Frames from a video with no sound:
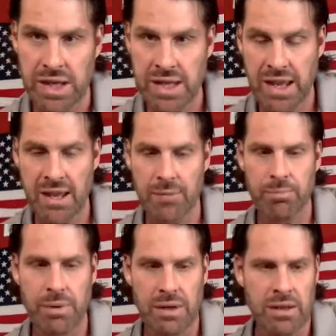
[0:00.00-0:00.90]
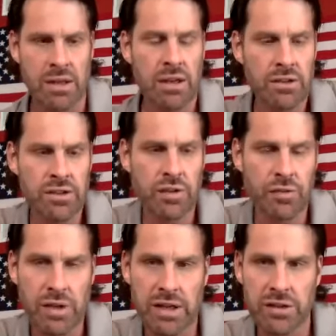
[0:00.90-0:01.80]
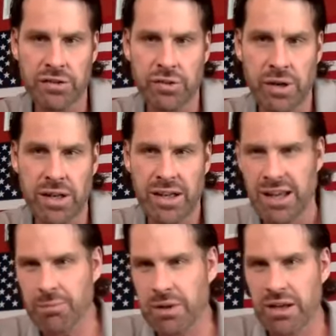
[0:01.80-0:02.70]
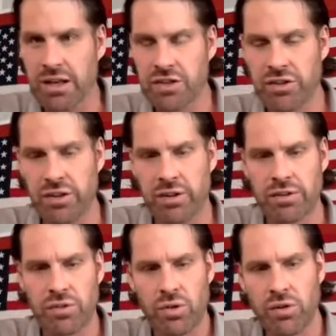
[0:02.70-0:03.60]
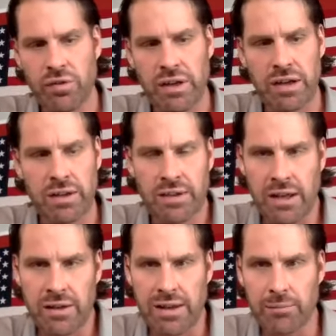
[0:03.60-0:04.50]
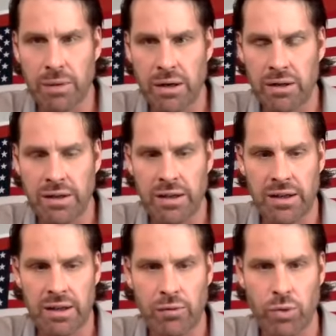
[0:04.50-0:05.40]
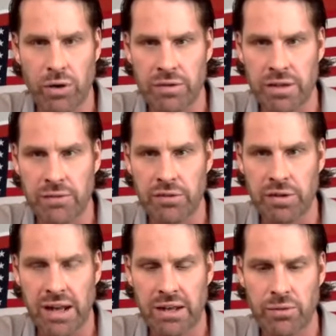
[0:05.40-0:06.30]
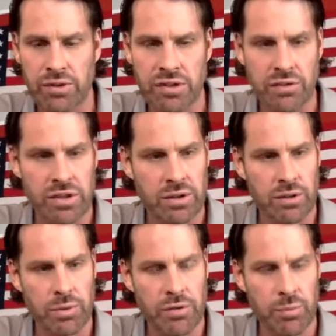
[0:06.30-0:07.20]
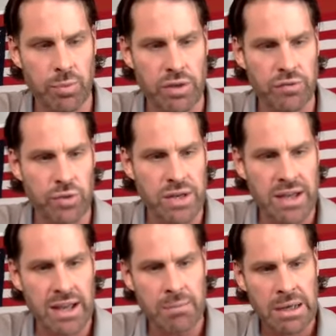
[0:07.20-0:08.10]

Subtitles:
a camp, just a Flyers training camp, and NHL sort of 10-day mark of where teams are at. We're just giving you a little bit of a brief recap.